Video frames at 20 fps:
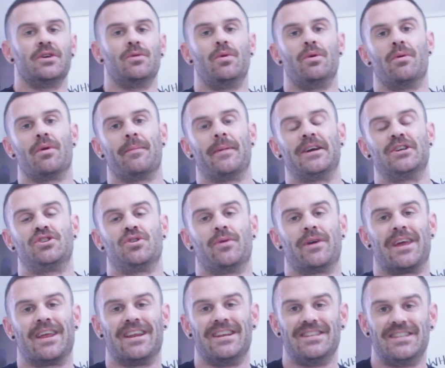We want to make sure
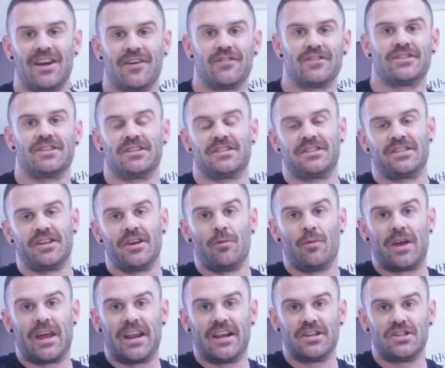we're getting deficits,
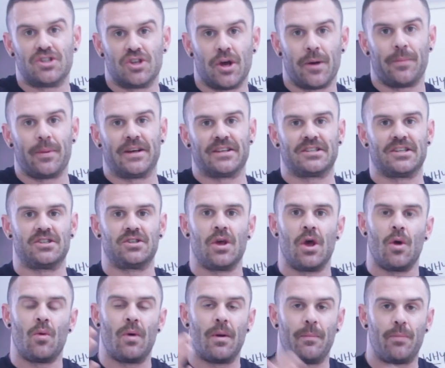we're getting surpluses,
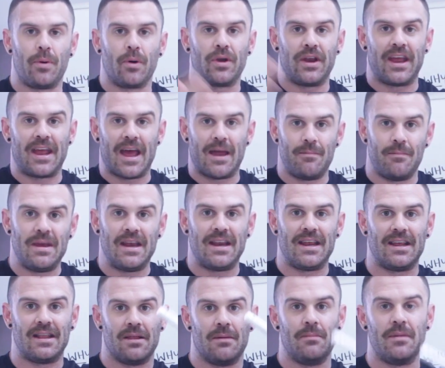we're putting and
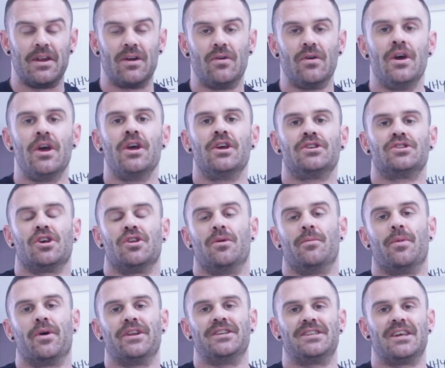meeting in the middle so the
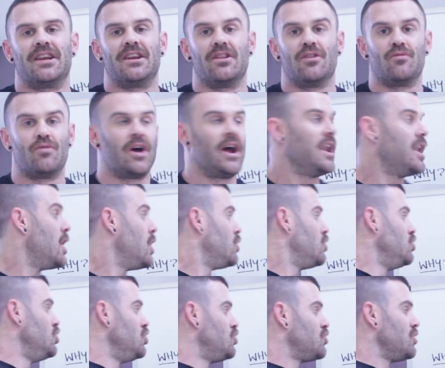body's getting the right
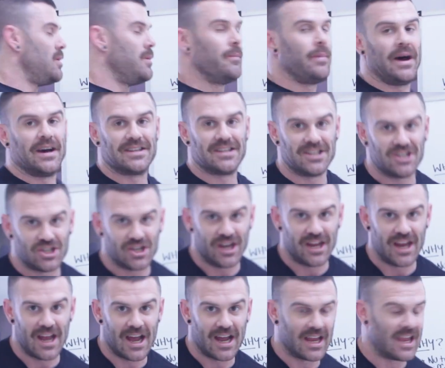nutrient
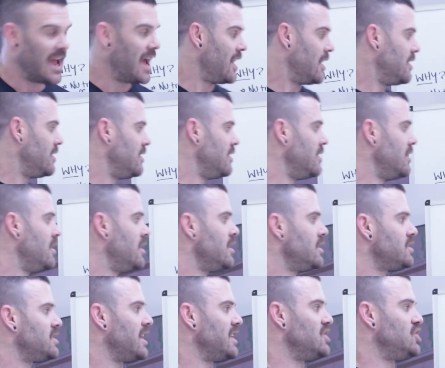partitioning again.
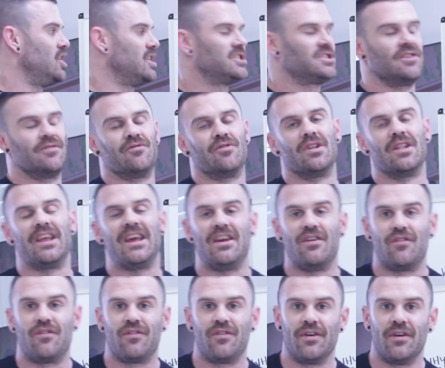Digestive
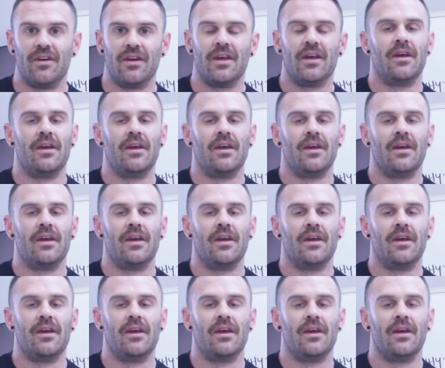relief.